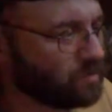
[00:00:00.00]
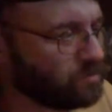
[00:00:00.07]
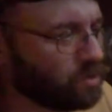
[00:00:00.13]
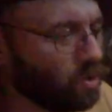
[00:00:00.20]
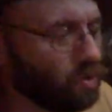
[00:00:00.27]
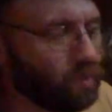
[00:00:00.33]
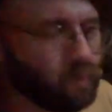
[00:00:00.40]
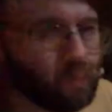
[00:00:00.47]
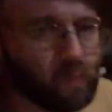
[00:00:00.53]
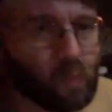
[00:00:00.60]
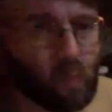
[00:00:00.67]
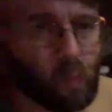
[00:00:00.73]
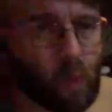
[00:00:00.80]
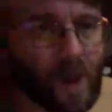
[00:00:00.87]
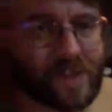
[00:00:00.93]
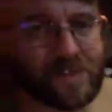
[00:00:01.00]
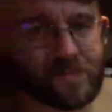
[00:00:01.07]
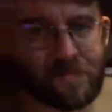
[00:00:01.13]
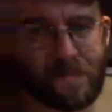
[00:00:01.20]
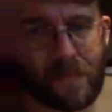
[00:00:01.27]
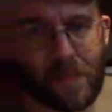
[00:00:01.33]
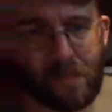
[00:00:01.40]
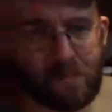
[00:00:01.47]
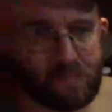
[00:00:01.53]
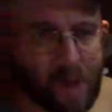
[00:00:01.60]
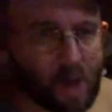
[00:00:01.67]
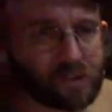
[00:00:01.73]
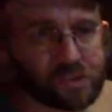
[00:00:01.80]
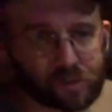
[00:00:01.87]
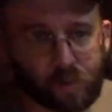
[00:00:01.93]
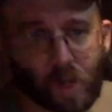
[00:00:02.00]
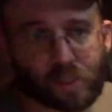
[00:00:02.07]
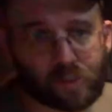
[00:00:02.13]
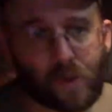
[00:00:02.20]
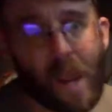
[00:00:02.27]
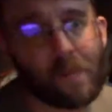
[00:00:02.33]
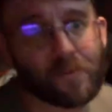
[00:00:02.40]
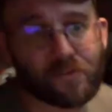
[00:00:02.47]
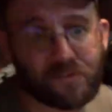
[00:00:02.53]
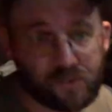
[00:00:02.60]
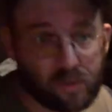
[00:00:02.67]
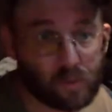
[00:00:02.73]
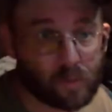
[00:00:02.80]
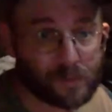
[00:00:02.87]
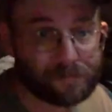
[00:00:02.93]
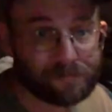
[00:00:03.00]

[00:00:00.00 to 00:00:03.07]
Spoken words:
to what most truck drivers do.